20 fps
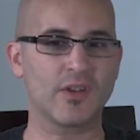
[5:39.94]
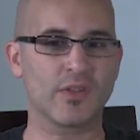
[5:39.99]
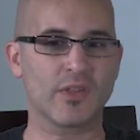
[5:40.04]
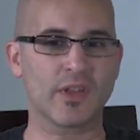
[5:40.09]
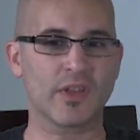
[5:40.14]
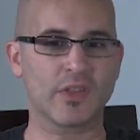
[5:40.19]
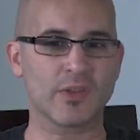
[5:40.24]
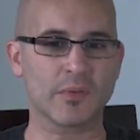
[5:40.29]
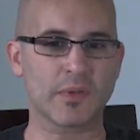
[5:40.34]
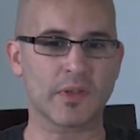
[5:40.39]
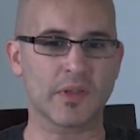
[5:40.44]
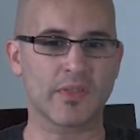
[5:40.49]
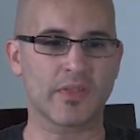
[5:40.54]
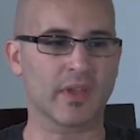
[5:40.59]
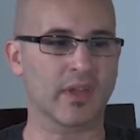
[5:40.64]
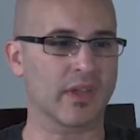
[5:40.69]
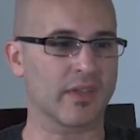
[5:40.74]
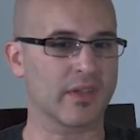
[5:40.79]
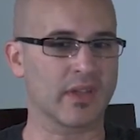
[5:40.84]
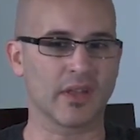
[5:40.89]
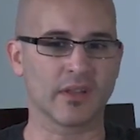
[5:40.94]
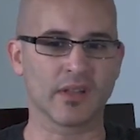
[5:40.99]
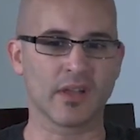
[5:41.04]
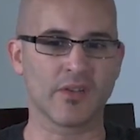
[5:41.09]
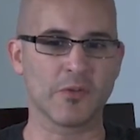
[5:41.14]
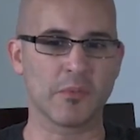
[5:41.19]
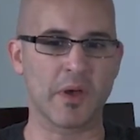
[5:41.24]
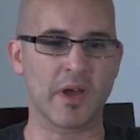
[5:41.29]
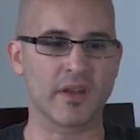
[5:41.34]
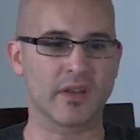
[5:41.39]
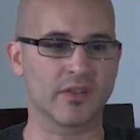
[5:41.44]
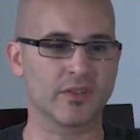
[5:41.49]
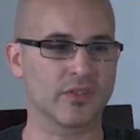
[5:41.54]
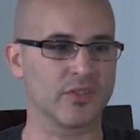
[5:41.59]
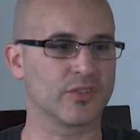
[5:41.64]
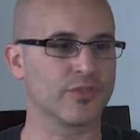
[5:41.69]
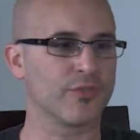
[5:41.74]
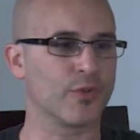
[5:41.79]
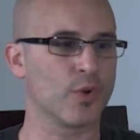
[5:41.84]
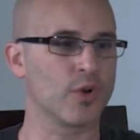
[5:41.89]
know, the other thing I think I love about it is
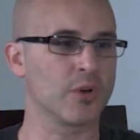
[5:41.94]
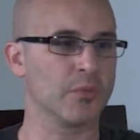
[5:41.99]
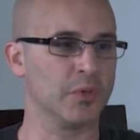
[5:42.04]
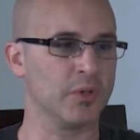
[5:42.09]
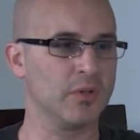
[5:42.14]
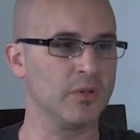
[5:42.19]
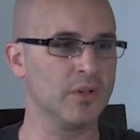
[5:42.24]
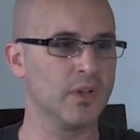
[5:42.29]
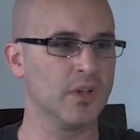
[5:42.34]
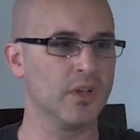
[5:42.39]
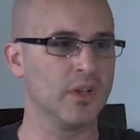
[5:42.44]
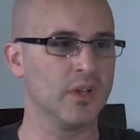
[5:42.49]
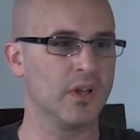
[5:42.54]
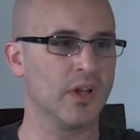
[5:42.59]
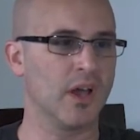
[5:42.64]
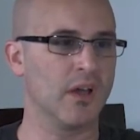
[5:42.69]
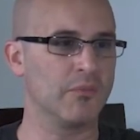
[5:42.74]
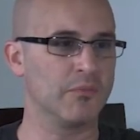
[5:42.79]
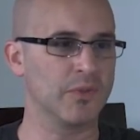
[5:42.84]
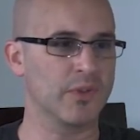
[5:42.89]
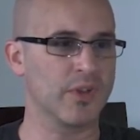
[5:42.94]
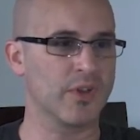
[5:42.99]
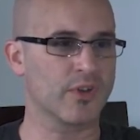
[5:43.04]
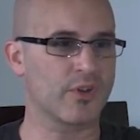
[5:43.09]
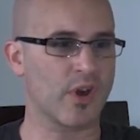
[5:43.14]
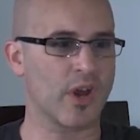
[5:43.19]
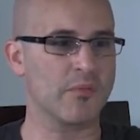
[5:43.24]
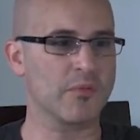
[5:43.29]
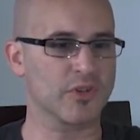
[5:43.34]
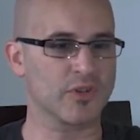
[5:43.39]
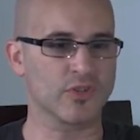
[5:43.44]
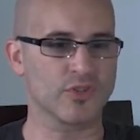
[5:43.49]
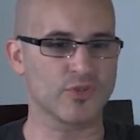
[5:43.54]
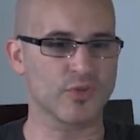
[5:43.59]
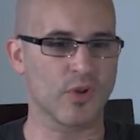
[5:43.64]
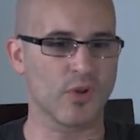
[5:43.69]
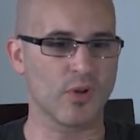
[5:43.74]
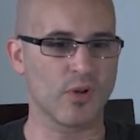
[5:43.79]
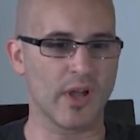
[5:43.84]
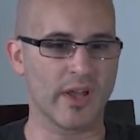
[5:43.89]
it's affordable. Um, you know, Kramer
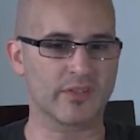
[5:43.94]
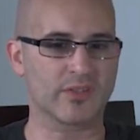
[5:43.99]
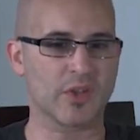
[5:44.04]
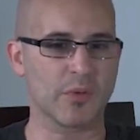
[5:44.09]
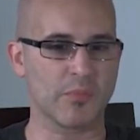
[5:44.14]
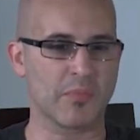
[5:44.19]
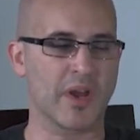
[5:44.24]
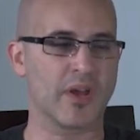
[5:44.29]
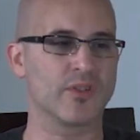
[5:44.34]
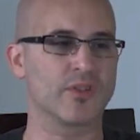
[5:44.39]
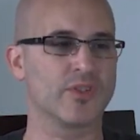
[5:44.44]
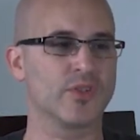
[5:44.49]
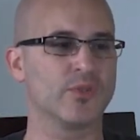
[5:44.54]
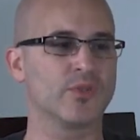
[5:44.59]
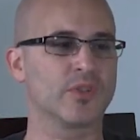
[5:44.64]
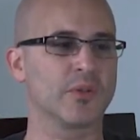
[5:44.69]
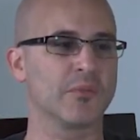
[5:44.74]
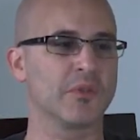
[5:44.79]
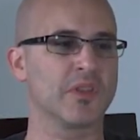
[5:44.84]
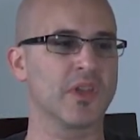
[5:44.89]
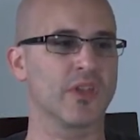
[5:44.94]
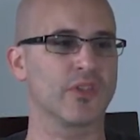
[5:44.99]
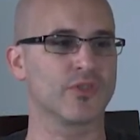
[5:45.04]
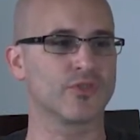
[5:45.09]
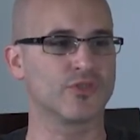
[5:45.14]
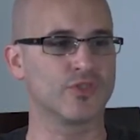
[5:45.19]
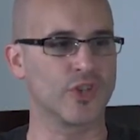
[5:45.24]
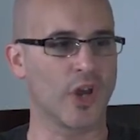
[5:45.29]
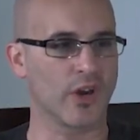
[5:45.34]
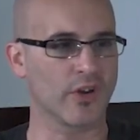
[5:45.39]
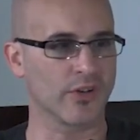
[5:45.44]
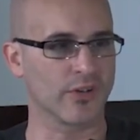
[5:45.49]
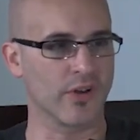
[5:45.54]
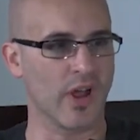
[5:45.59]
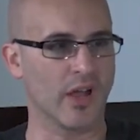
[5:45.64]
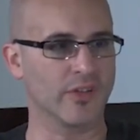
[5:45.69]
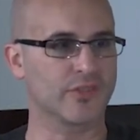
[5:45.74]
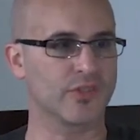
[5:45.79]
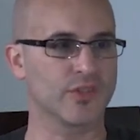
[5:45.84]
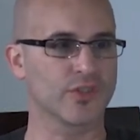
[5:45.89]
Control, as compared to some of the other
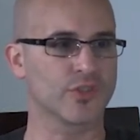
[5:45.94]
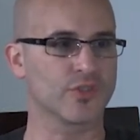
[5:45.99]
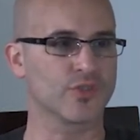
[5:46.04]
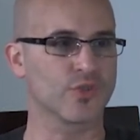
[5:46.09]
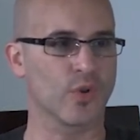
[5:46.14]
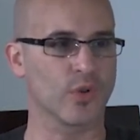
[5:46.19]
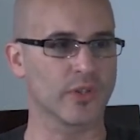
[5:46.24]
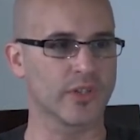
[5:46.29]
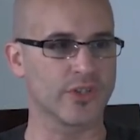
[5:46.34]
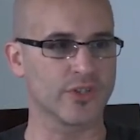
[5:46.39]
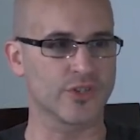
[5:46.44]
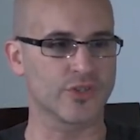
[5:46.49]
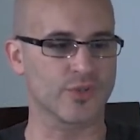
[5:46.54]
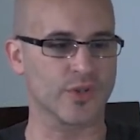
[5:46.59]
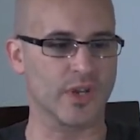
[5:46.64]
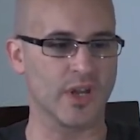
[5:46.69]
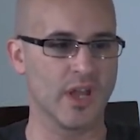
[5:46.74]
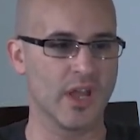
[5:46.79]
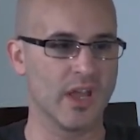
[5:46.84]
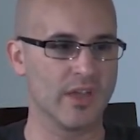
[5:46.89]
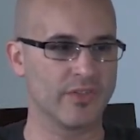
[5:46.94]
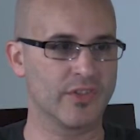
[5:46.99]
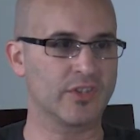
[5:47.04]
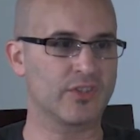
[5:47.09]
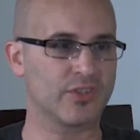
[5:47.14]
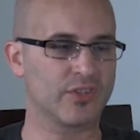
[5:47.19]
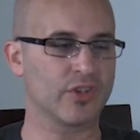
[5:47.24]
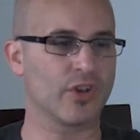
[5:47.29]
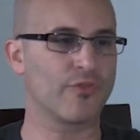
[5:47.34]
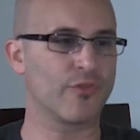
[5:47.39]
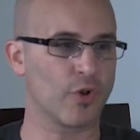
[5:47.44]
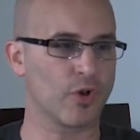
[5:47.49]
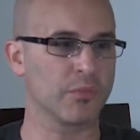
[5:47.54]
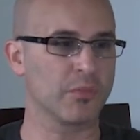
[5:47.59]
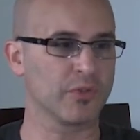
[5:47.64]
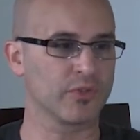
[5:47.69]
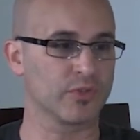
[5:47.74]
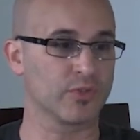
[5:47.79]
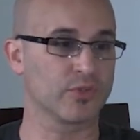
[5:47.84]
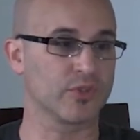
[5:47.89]
juggernauts in the control industry, sure. This is an
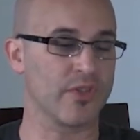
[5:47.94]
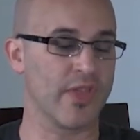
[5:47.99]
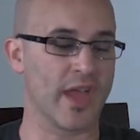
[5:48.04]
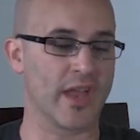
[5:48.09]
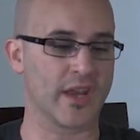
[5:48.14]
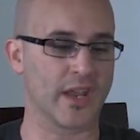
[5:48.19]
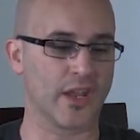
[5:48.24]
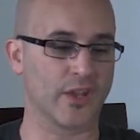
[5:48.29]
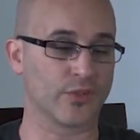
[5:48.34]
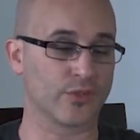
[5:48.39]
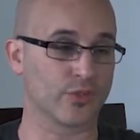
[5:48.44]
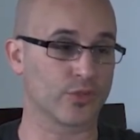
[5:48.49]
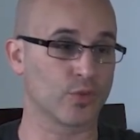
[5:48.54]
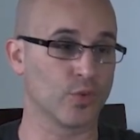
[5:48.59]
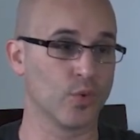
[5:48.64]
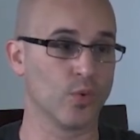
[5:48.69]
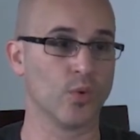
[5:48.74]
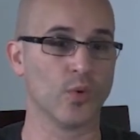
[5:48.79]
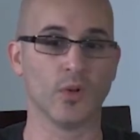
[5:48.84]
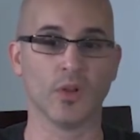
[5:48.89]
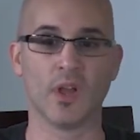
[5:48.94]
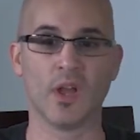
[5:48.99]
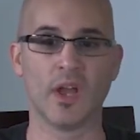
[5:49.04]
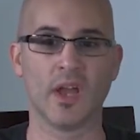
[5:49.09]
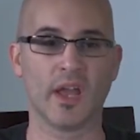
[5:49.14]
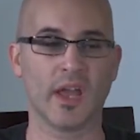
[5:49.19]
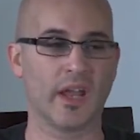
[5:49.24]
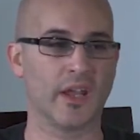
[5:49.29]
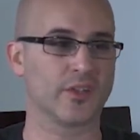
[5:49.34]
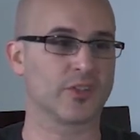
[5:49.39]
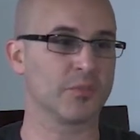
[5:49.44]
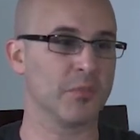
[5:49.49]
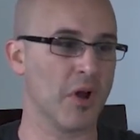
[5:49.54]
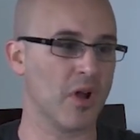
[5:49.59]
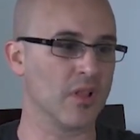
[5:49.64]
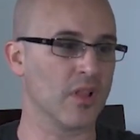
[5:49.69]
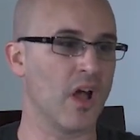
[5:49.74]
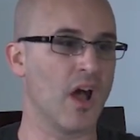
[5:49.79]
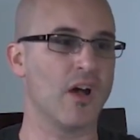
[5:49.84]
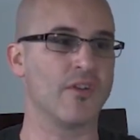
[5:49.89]
affordable solution that a school, a
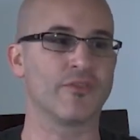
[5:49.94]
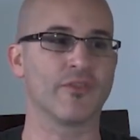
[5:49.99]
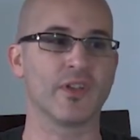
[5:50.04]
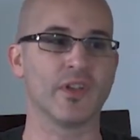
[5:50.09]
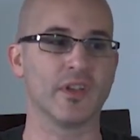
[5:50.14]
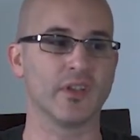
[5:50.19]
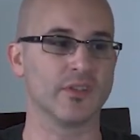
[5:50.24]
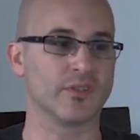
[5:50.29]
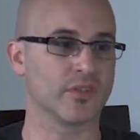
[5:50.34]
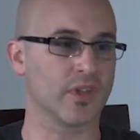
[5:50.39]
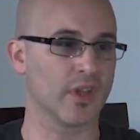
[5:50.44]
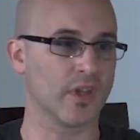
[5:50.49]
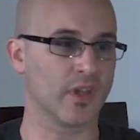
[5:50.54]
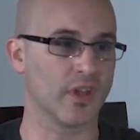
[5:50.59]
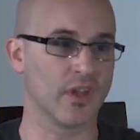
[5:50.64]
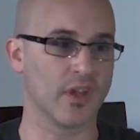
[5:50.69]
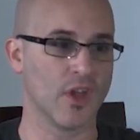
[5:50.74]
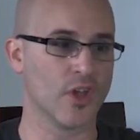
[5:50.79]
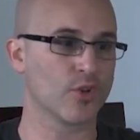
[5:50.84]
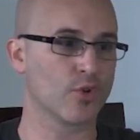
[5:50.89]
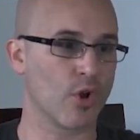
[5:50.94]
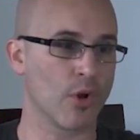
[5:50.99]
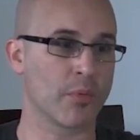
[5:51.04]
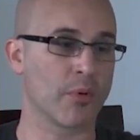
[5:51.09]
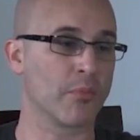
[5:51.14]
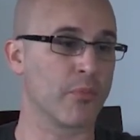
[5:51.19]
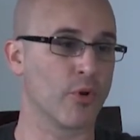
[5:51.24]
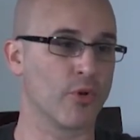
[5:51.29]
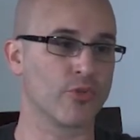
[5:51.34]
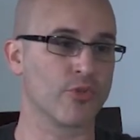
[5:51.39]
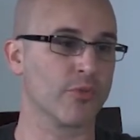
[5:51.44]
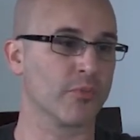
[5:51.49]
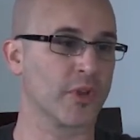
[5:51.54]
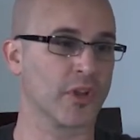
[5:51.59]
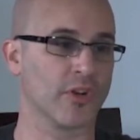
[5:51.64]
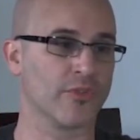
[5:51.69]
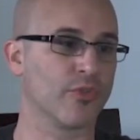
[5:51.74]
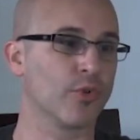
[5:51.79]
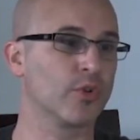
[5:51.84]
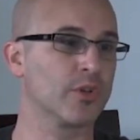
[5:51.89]
small office, a corporate boardroom
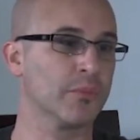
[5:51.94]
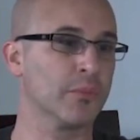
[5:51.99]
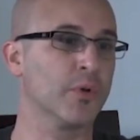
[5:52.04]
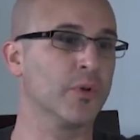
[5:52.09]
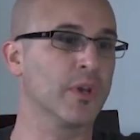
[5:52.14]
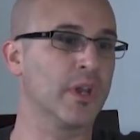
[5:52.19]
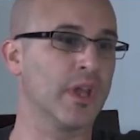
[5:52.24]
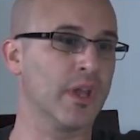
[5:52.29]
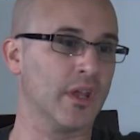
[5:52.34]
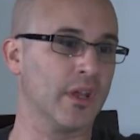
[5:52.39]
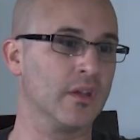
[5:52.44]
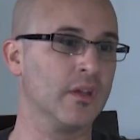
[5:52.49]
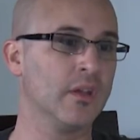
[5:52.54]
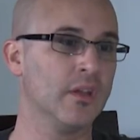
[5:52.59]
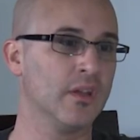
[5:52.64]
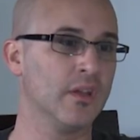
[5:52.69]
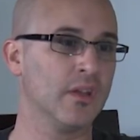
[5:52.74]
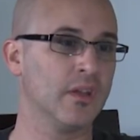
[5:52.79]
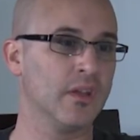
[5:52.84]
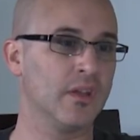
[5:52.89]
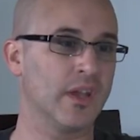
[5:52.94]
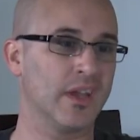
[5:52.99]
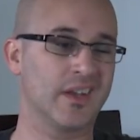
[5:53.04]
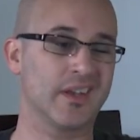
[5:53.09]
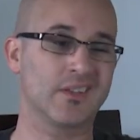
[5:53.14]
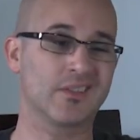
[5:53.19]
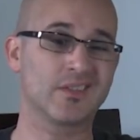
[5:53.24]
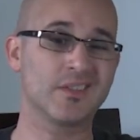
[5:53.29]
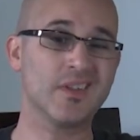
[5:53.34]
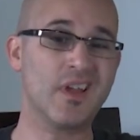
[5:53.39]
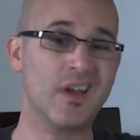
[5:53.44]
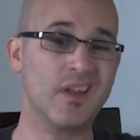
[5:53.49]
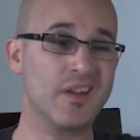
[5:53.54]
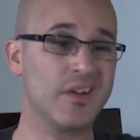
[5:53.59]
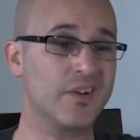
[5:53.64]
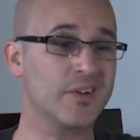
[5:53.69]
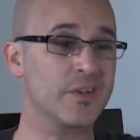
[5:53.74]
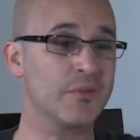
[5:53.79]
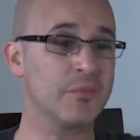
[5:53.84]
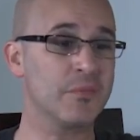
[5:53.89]
can afford to put in. Absolutely. And it's not hard to